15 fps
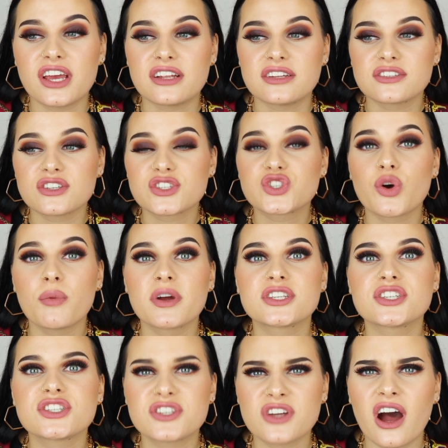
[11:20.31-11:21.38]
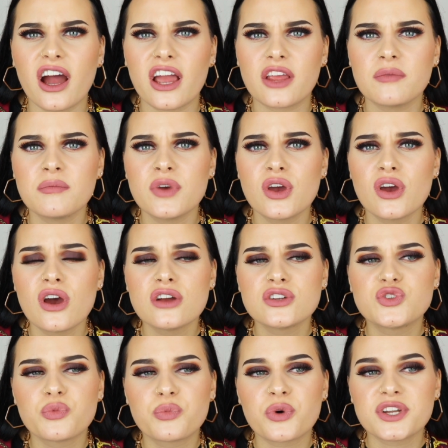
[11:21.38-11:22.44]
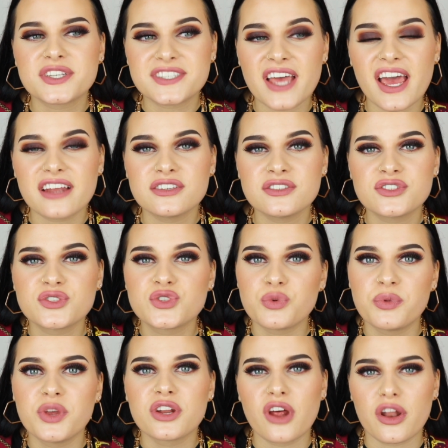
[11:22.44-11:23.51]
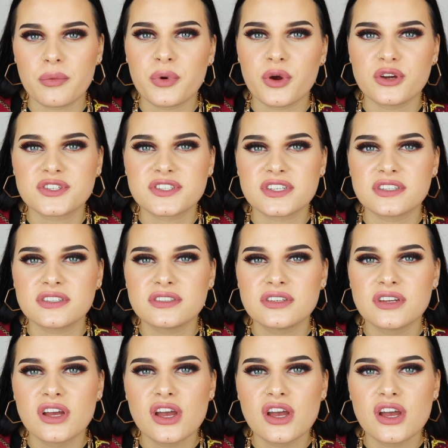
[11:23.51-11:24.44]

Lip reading: and so much time to pretend to be another person,